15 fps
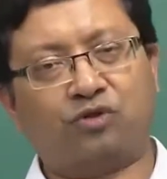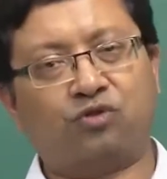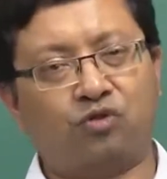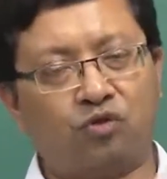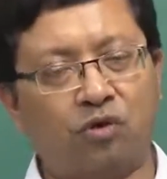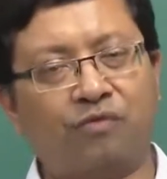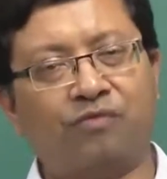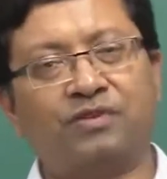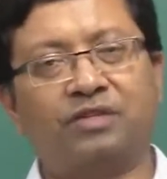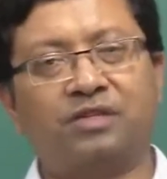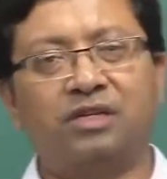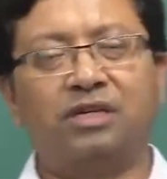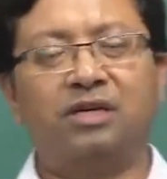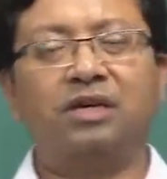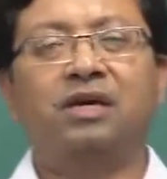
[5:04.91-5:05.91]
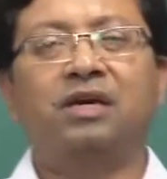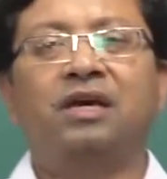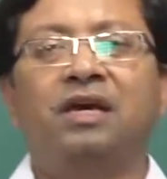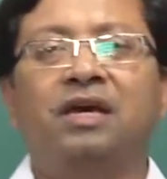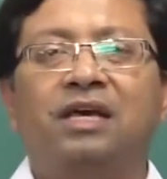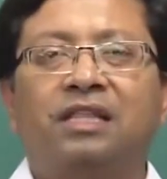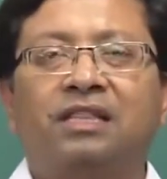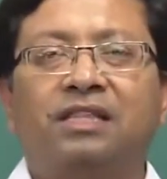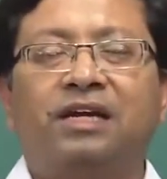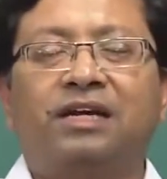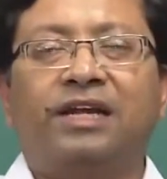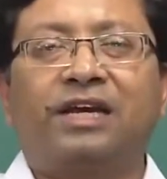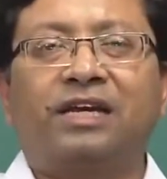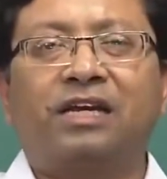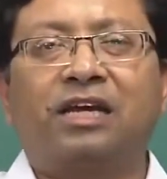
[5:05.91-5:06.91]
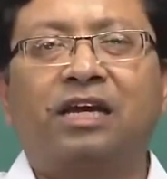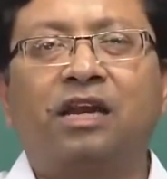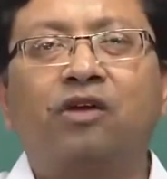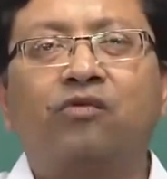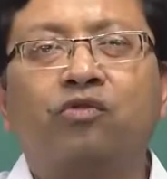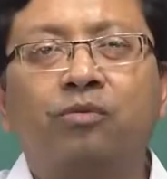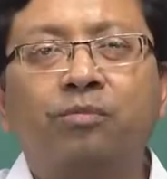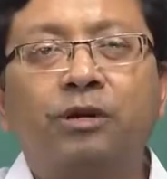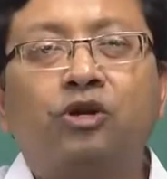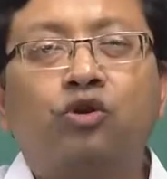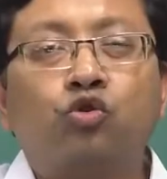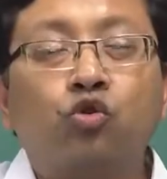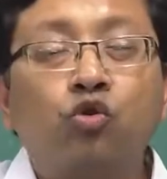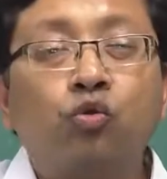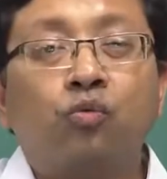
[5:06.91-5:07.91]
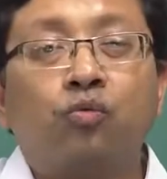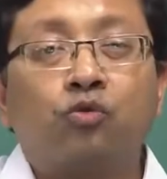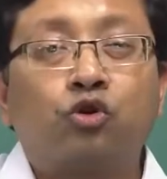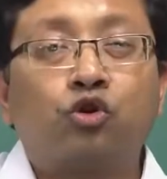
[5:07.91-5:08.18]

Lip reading: So, obviously there technically would be two